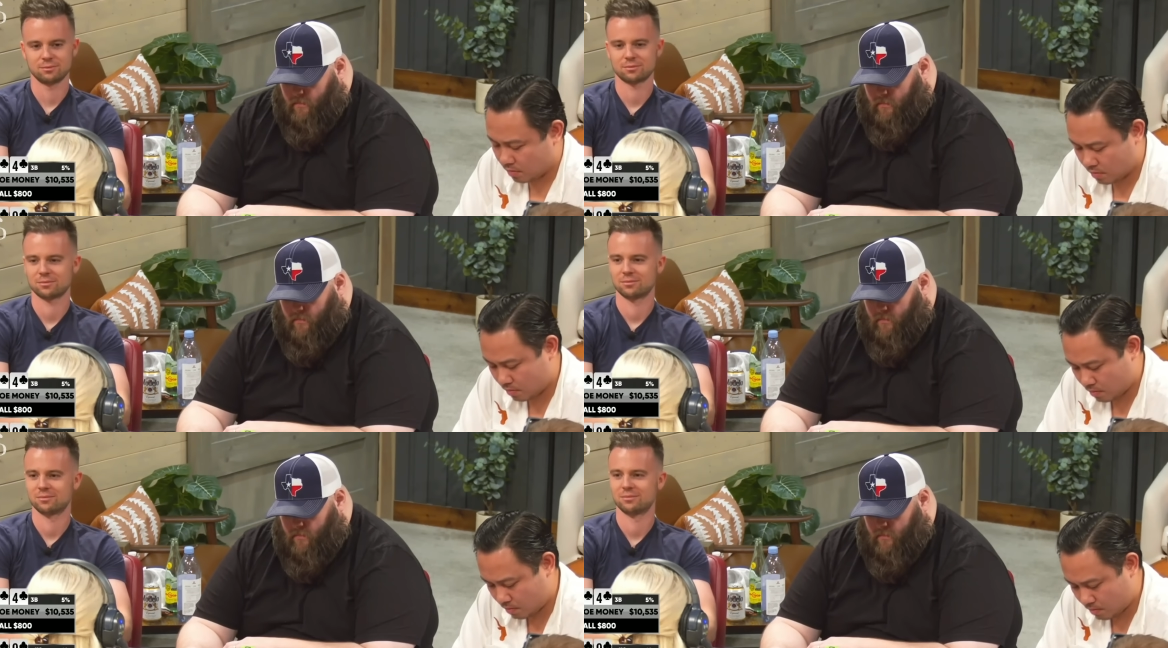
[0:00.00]

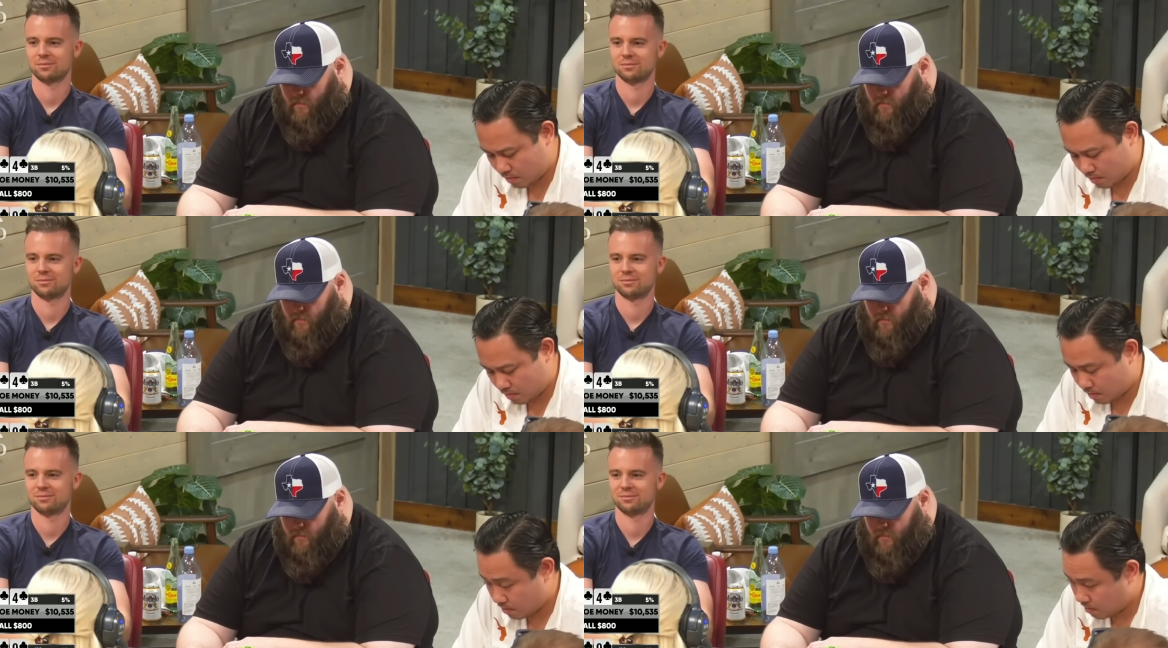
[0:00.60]

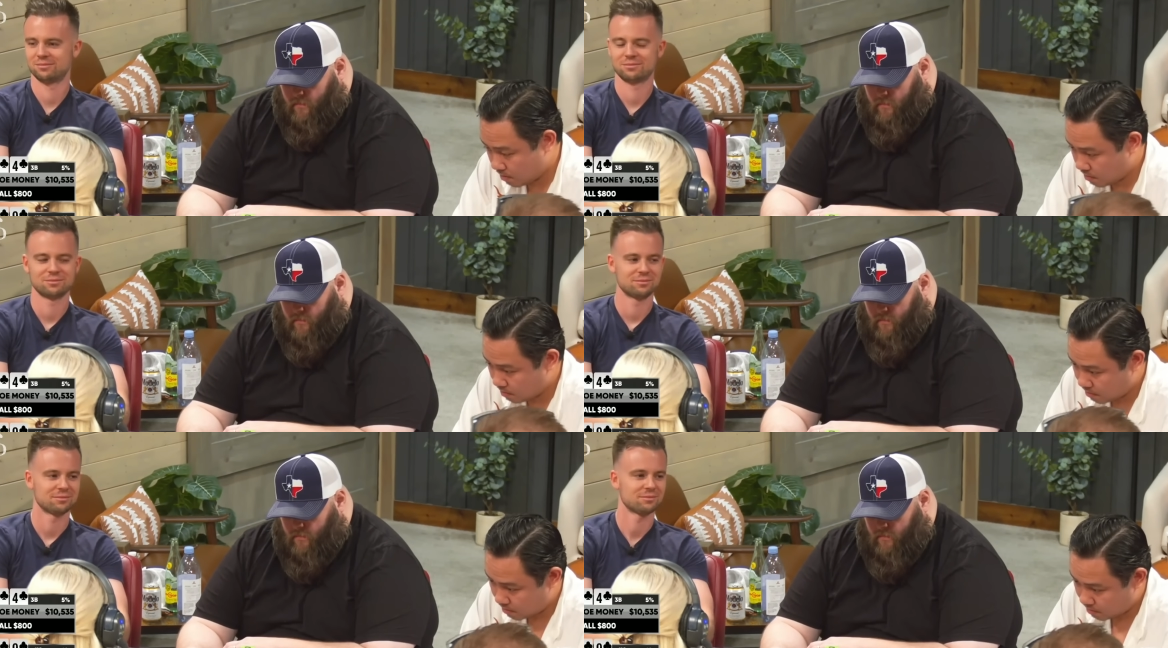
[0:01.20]

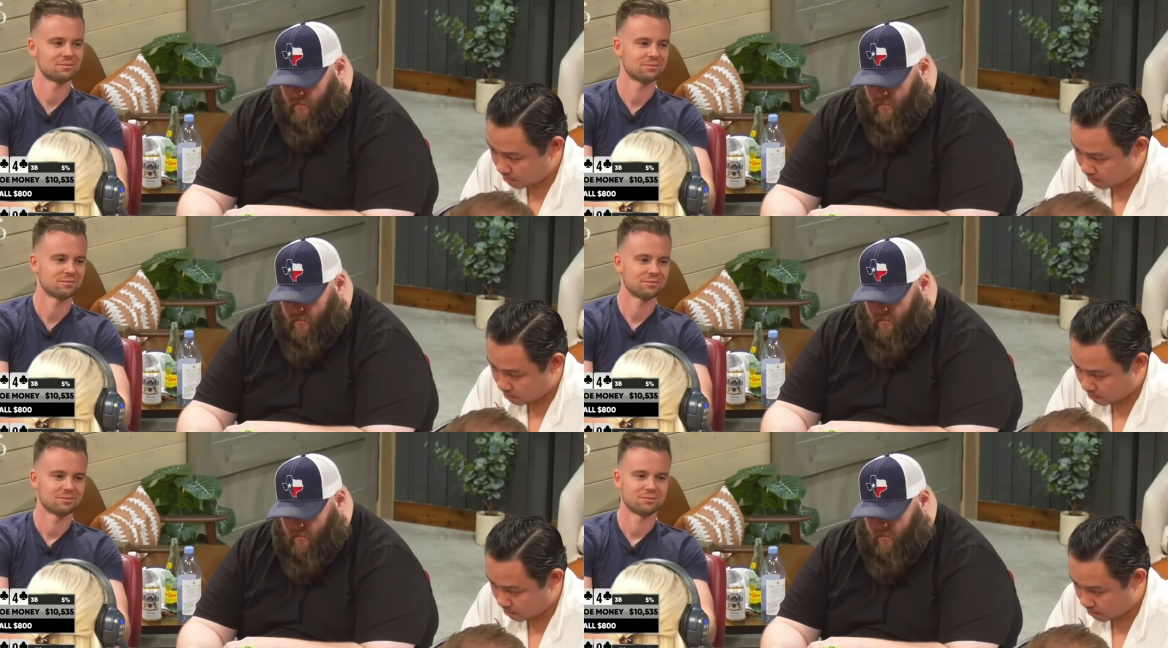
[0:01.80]

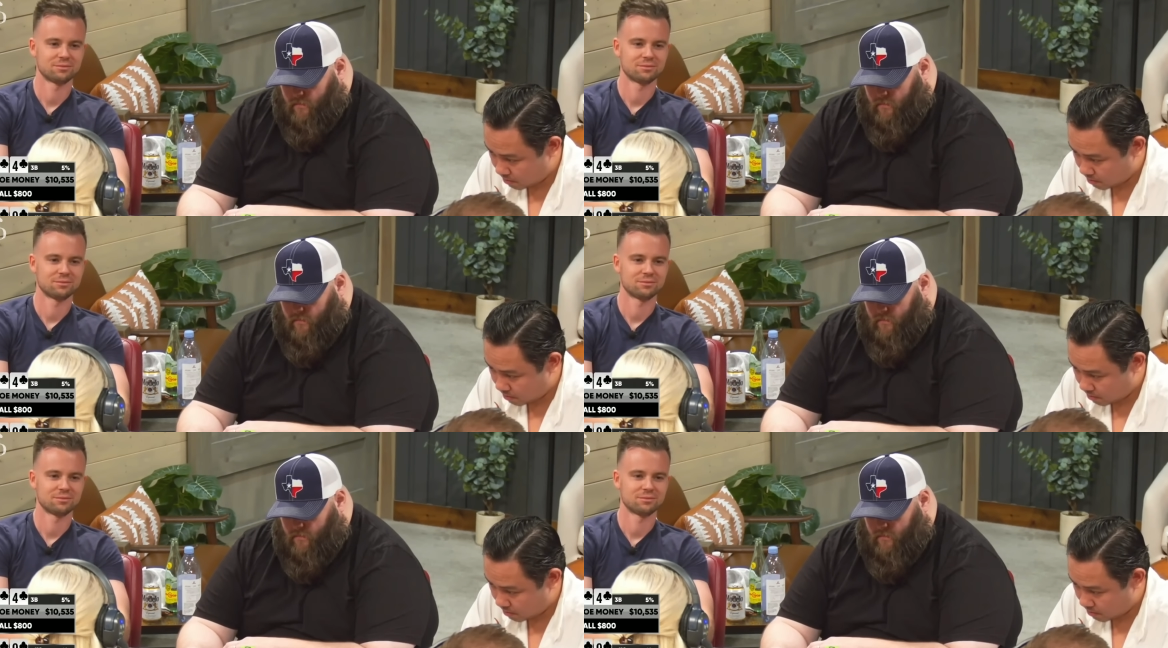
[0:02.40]
(no one is talking)